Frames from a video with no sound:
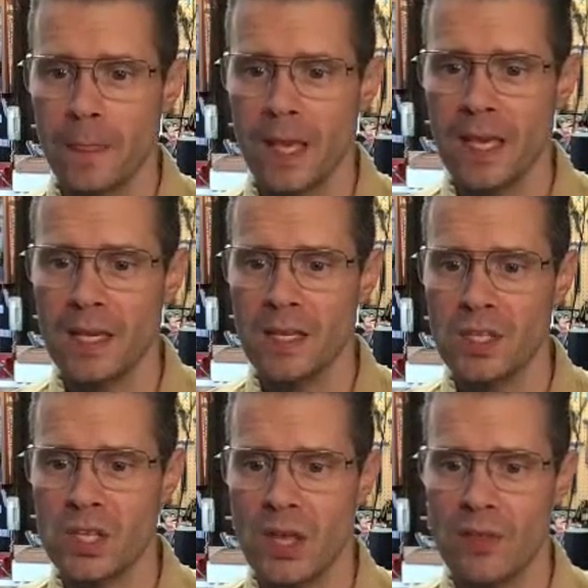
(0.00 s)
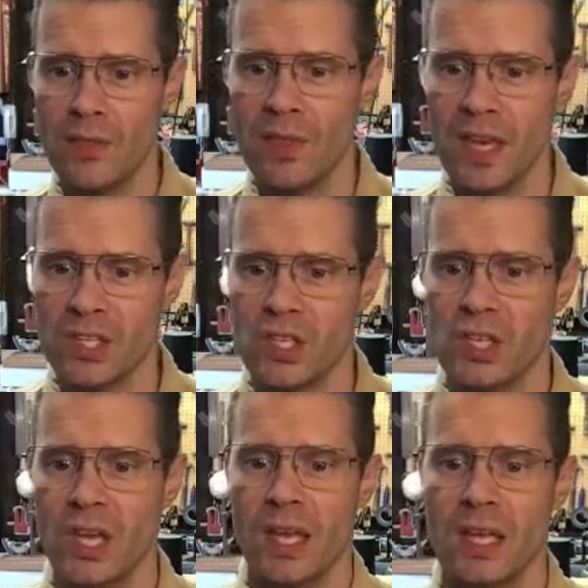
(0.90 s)
is
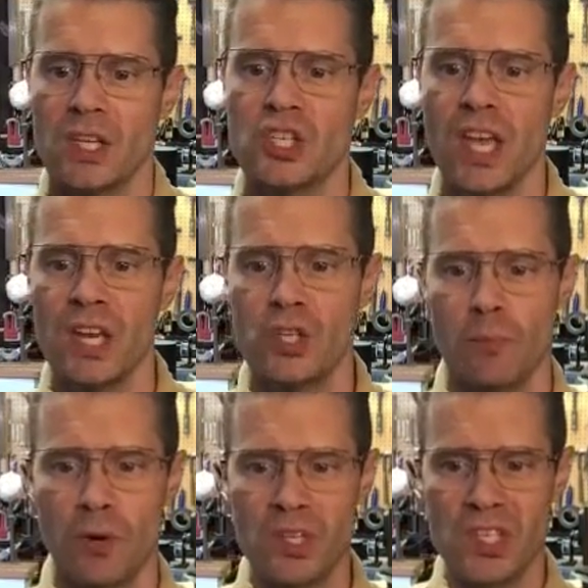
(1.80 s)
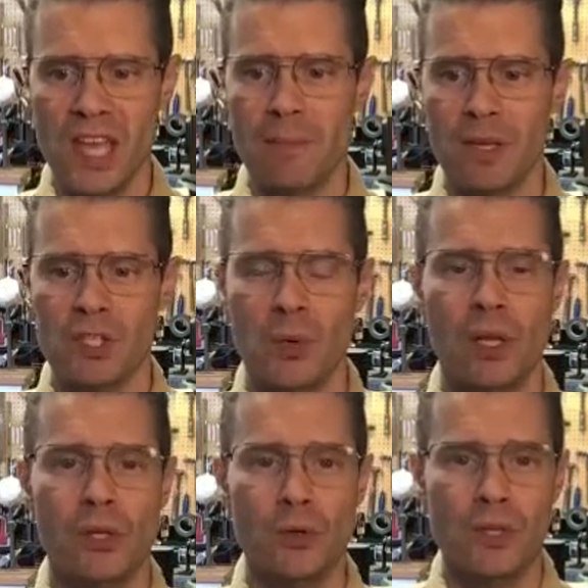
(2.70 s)
this. Change your print statement to
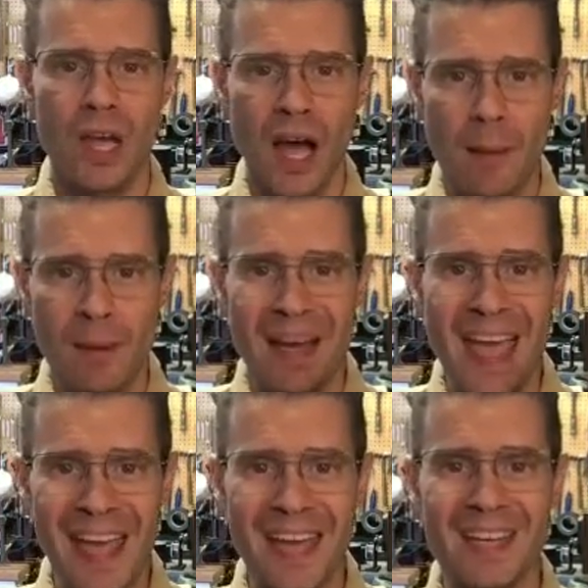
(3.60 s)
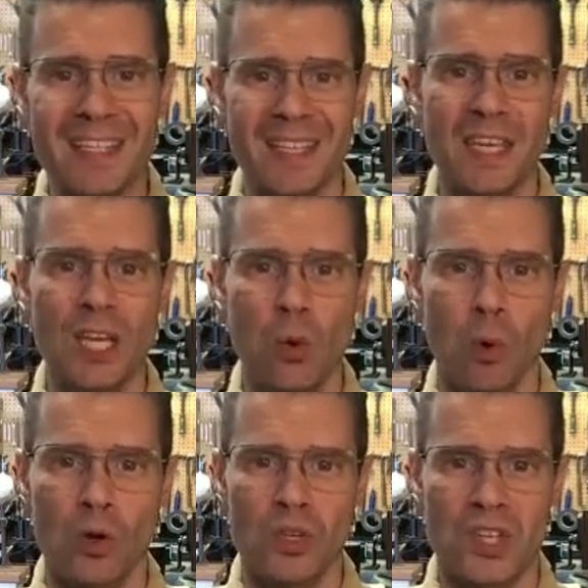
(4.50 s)
include comma, end
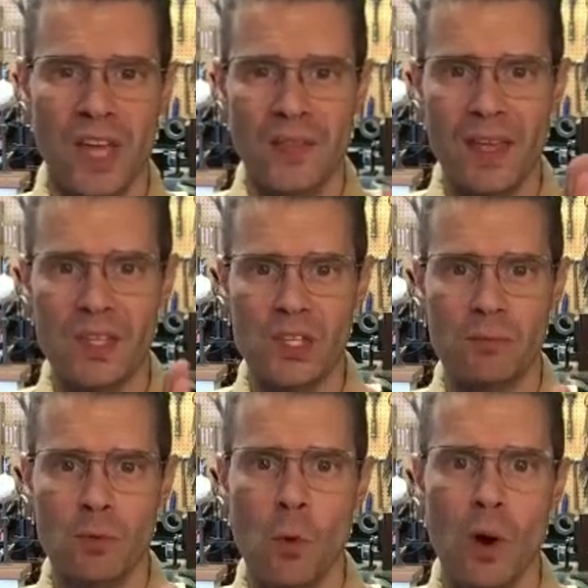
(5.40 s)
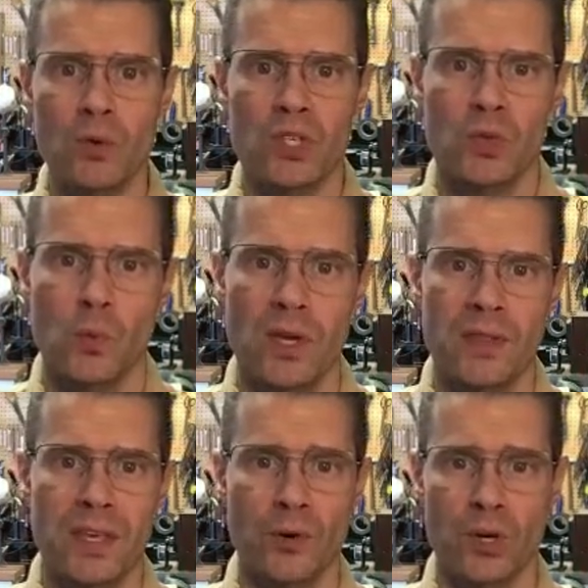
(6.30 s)
equals, and then some quotes
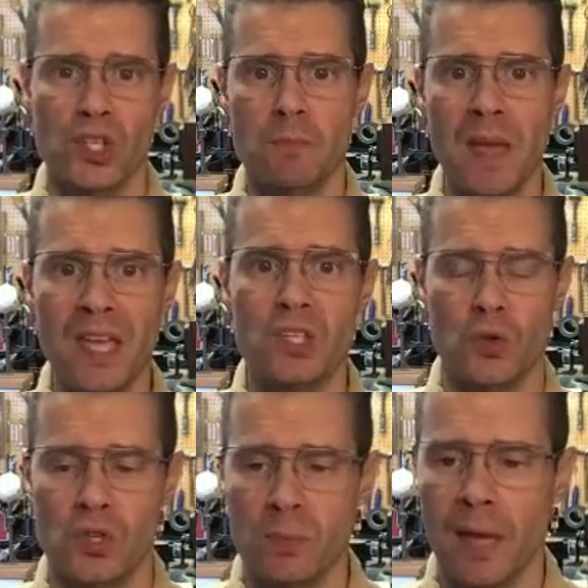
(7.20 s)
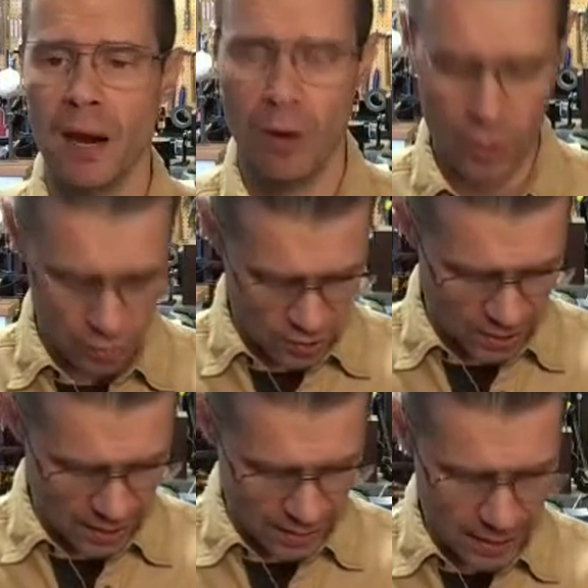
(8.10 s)
with either a space or some characters
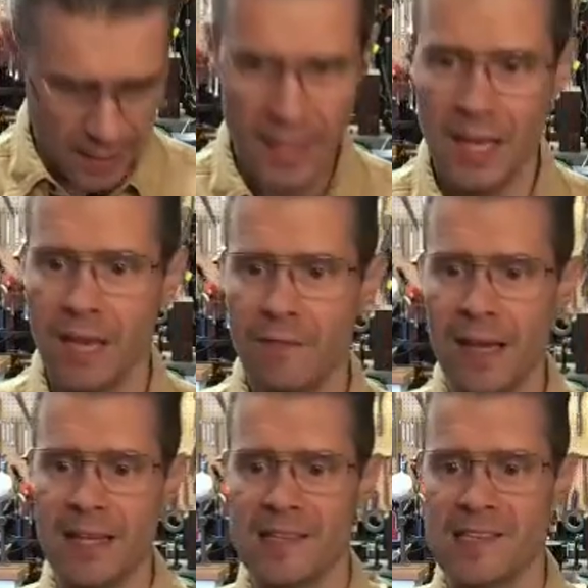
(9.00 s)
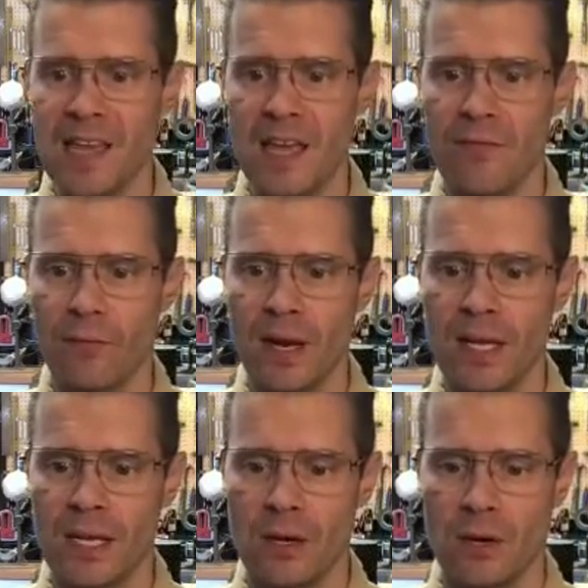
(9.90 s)
in it. If I hit save right
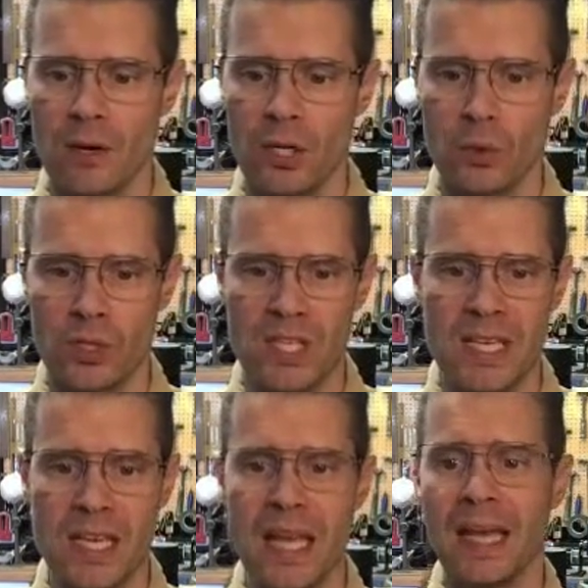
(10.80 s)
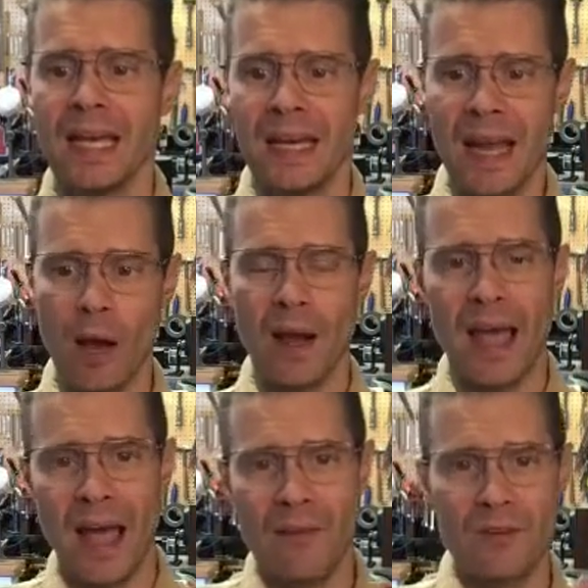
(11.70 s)
here, you'll see now I
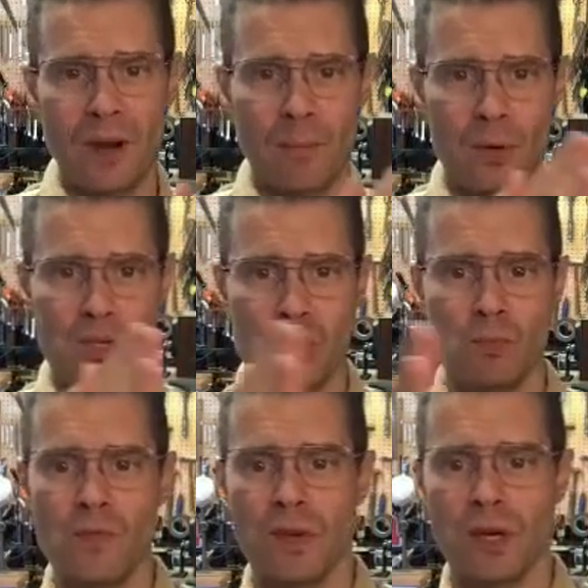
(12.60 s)
have numbers moving